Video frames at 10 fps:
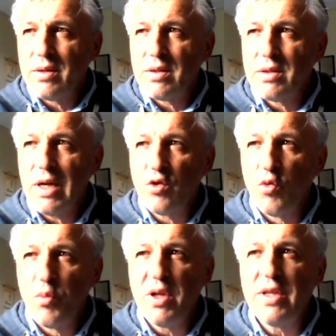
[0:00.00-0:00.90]
start to
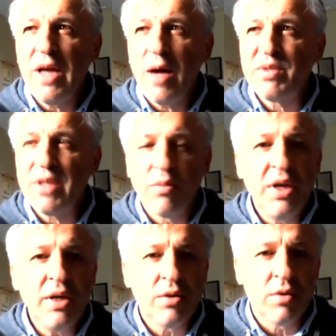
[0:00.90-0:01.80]
build up some
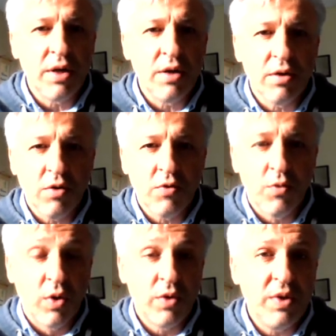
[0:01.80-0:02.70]
history of
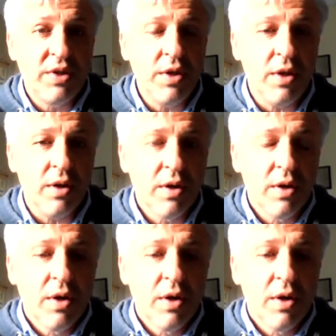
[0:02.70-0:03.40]
what we see.